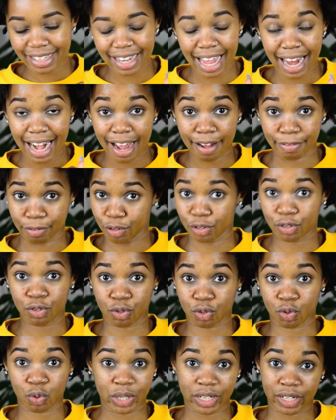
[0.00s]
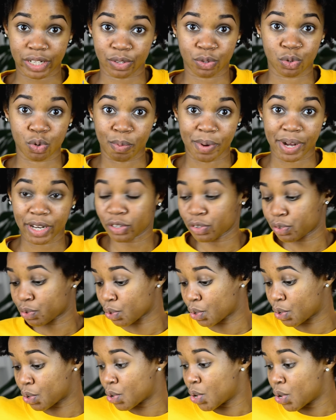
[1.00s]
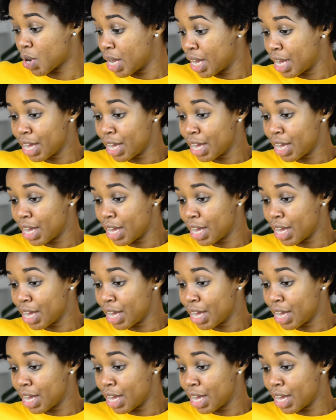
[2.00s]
I love those two sweaters so much. So